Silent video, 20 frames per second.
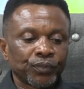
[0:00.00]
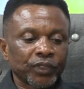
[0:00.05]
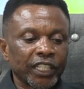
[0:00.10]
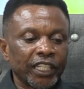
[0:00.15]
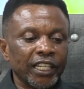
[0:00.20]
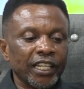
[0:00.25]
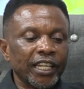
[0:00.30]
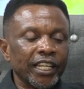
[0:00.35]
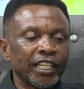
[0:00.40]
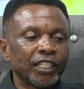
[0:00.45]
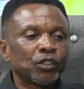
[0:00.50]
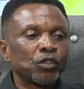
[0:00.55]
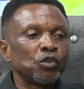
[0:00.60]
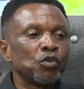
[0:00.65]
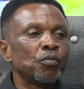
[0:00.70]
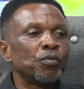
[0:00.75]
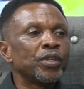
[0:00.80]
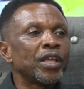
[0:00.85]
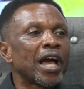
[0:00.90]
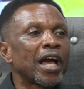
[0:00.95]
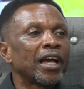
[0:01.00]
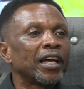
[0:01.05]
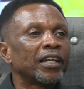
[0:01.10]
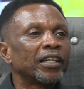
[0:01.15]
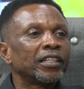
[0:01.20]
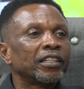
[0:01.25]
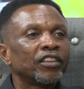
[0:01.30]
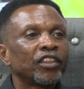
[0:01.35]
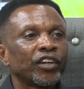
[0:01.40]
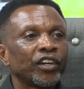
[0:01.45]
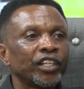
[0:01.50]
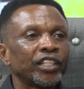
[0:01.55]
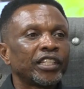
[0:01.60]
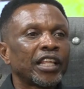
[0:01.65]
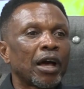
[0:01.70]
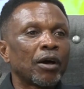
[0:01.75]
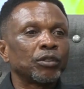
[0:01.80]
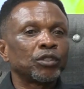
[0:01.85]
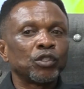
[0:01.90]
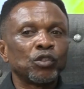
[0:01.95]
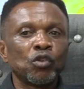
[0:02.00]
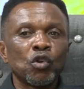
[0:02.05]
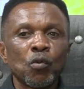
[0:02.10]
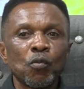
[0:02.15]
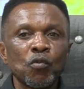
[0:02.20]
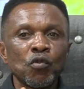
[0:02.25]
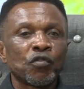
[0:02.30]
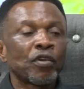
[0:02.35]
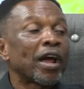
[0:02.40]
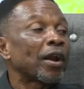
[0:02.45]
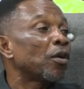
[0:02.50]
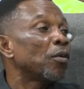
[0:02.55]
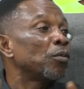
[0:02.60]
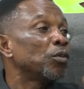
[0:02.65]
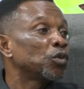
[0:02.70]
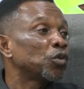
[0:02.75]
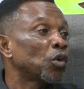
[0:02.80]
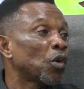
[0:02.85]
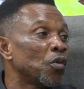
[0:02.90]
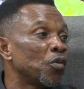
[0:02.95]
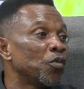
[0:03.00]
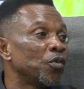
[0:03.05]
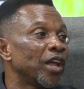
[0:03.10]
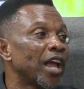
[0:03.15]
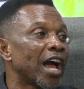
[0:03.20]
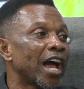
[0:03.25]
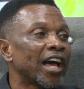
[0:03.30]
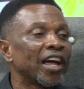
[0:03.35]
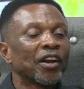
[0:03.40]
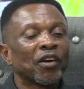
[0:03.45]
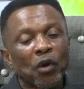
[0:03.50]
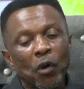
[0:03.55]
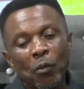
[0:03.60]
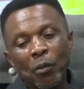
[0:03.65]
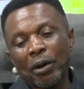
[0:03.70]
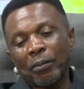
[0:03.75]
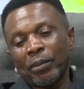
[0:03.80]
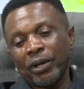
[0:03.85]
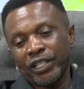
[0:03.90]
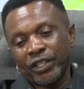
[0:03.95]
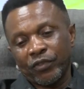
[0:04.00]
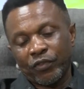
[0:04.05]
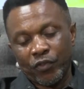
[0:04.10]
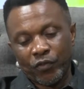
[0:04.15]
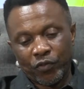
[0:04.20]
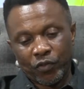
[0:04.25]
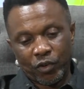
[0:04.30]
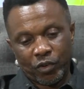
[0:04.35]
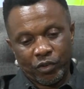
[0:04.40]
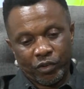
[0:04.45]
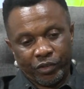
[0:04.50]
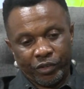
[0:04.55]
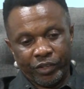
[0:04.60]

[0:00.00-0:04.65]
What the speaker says: inlays no bi a 3000 no mu twa no mu ton wi a na omo abeje foforo.